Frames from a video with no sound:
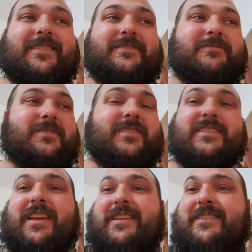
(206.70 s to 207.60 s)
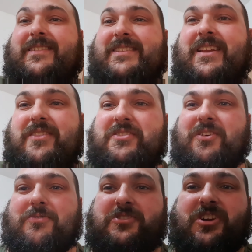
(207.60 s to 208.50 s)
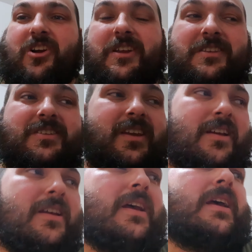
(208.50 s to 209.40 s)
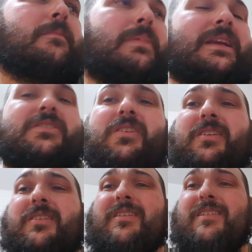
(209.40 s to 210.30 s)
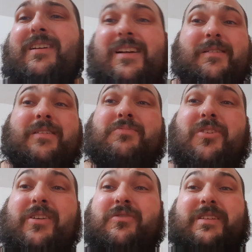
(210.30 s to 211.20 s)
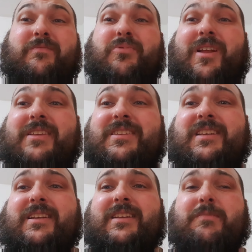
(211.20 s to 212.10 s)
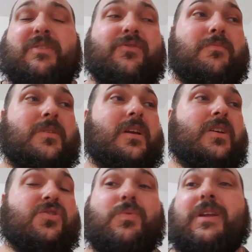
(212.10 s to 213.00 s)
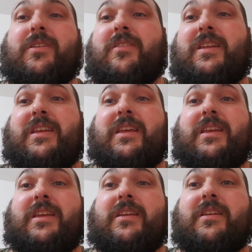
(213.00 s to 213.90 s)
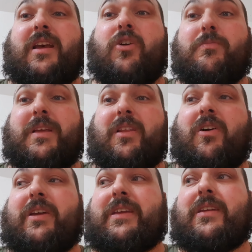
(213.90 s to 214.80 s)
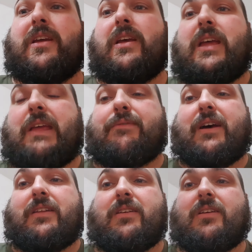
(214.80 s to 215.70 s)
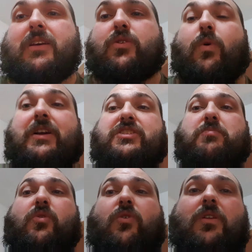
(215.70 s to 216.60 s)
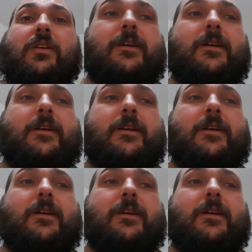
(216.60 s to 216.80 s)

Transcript: so what's the saying? Stand on the shoulder of giants. Peter, I'm sorry, I couldn't even pronounce his second name. He's from Sweden, and he helped me a lot. He found a quite small